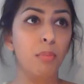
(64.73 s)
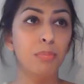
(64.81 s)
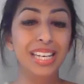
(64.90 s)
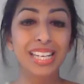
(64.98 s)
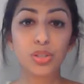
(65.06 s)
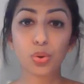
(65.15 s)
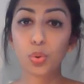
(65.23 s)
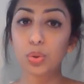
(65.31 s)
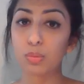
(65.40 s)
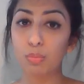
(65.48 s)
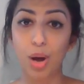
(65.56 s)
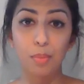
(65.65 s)

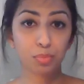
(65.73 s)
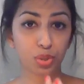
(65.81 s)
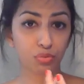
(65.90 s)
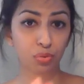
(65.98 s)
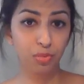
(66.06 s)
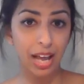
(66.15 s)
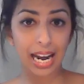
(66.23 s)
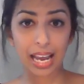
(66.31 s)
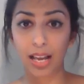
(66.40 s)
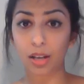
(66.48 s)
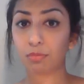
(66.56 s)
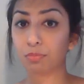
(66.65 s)
measles, mumps,
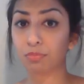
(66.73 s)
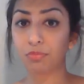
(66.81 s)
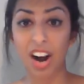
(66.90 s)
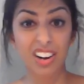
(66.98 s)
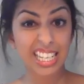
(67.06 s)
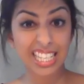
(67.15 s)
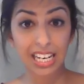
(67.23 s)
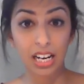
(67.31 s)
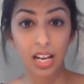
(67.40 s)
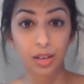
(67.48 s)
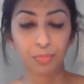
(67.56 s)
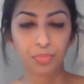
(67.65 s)
rubella,
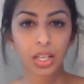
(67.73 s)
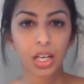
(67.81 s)
varicella.